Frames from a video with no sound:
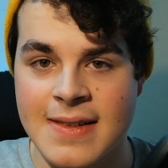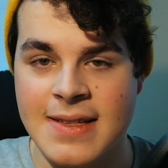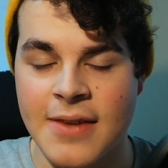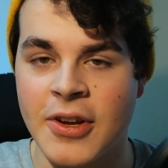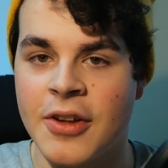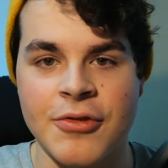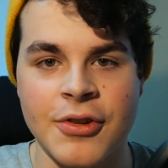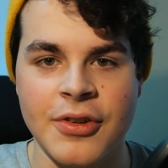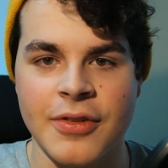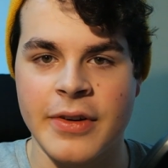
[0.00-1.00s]

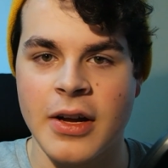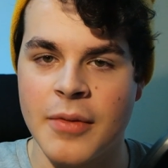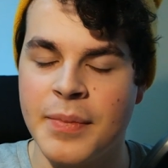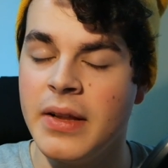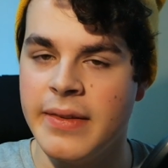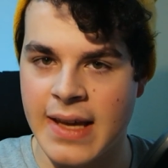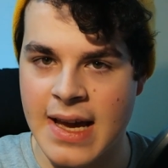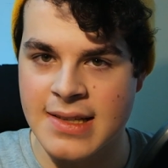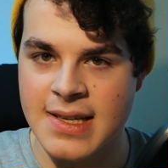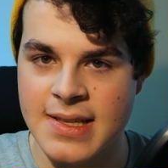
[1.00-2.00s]
700 of a car built in the
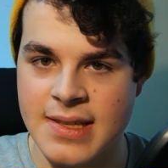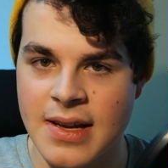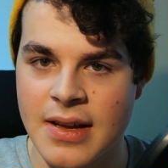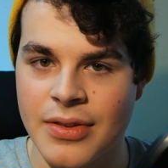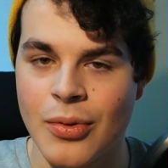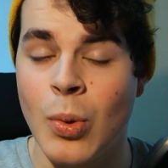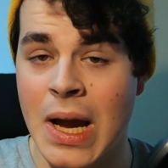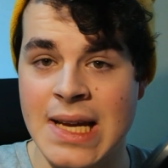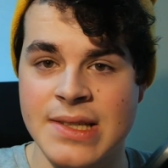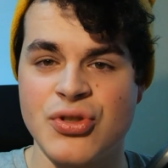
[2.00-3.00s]
80s that
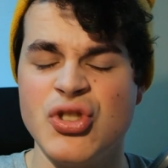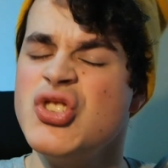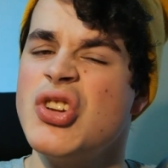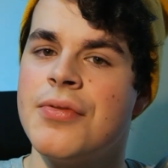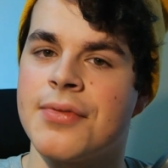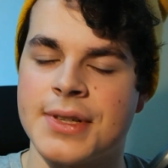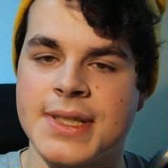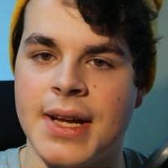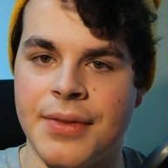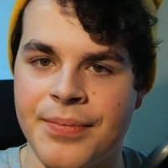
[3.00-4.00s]
weighs just over a
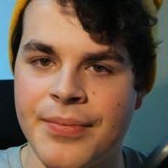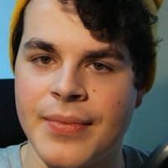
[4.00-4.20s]
ton.